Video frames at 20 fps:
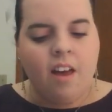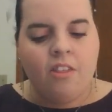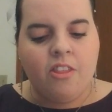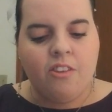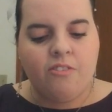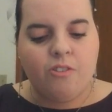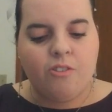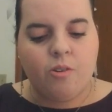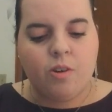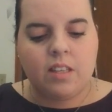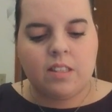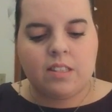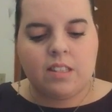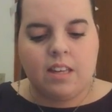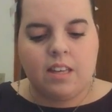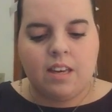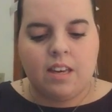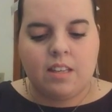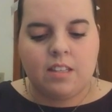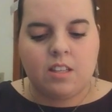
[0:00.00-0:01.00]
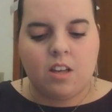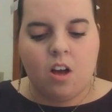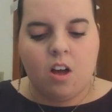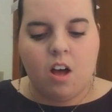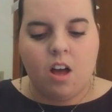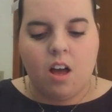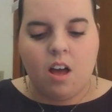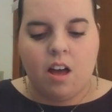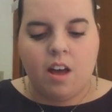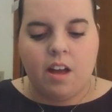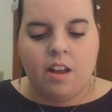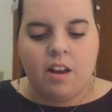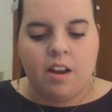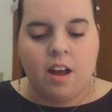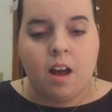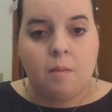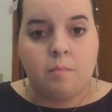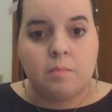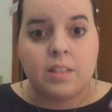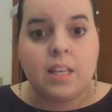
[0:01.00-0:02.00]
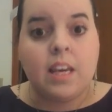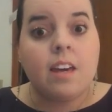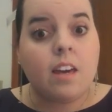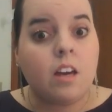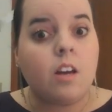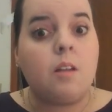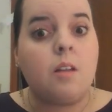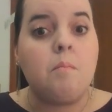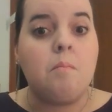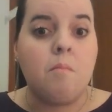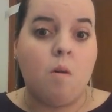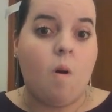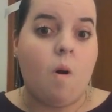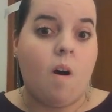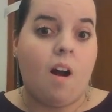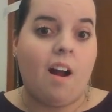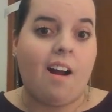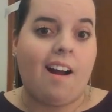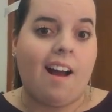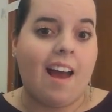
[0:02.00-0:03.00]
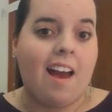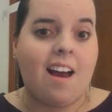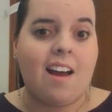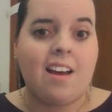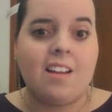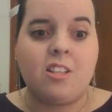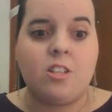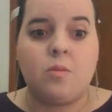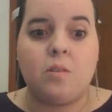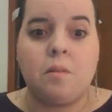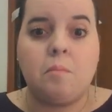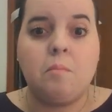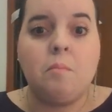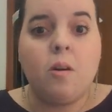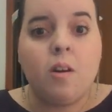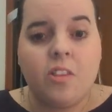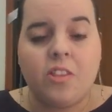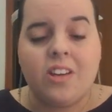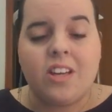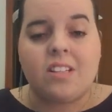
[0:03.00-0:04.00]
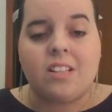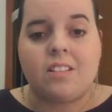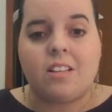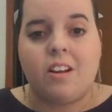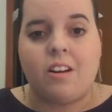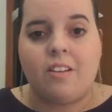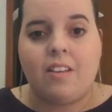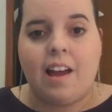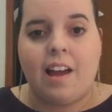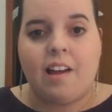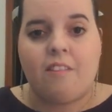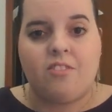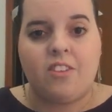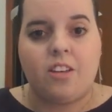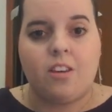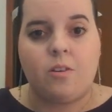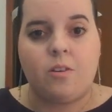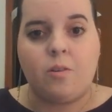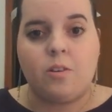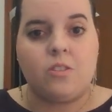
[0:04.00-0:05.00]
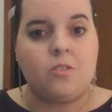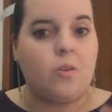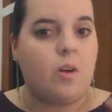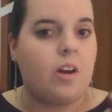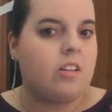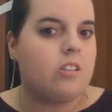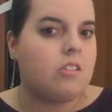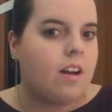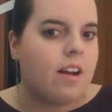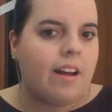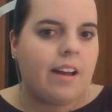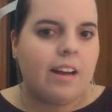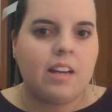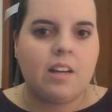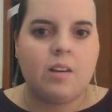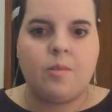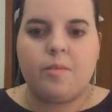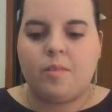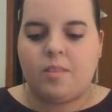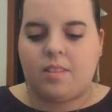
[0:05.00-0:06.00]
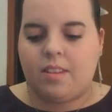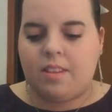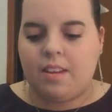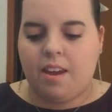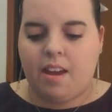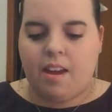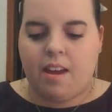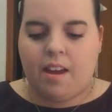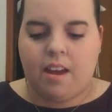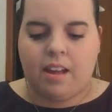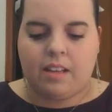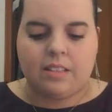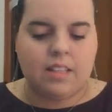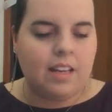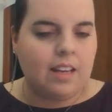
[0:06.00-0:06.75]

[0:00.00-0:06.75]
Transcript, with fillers: the focus is on um, taking on more and doing more things in your life that you enjoy, trying new things,